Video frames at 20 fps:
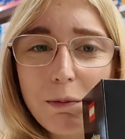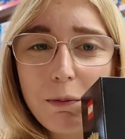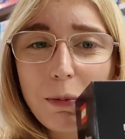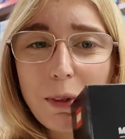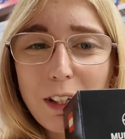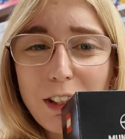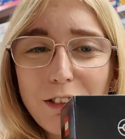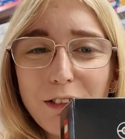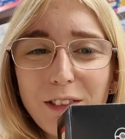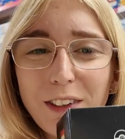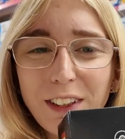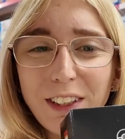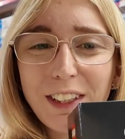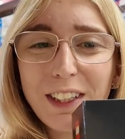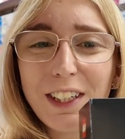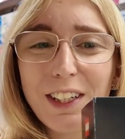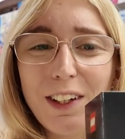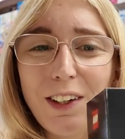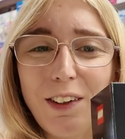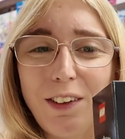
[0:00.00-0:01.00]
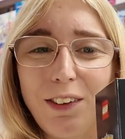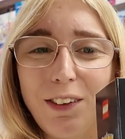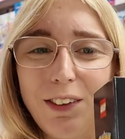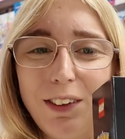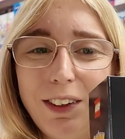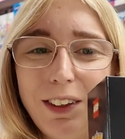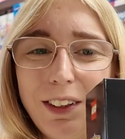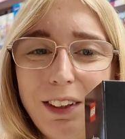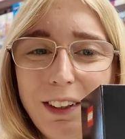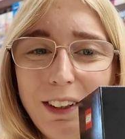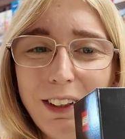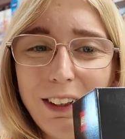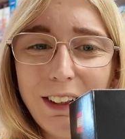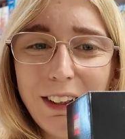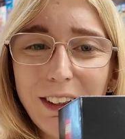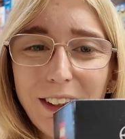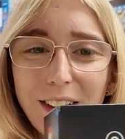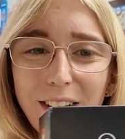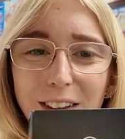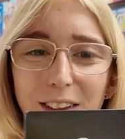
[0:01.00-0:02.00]
But he's really cute.
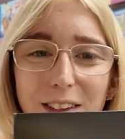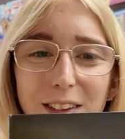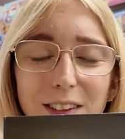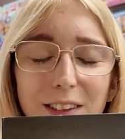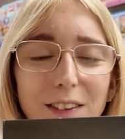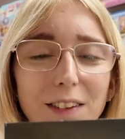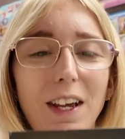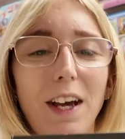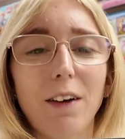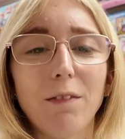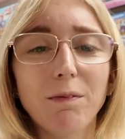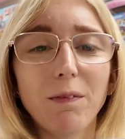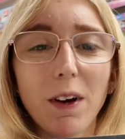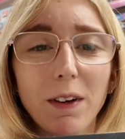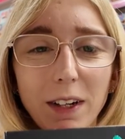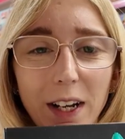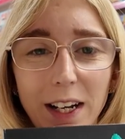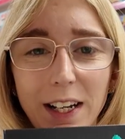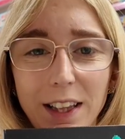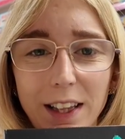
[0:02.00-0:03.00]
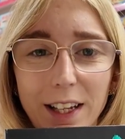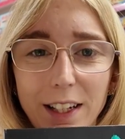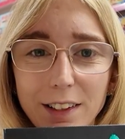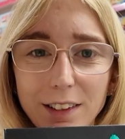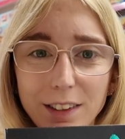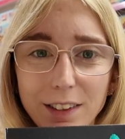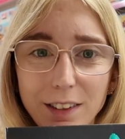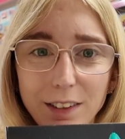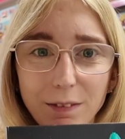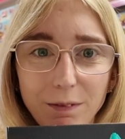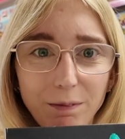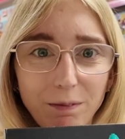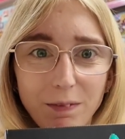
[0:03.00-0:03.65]
So yeah, I'm getting this.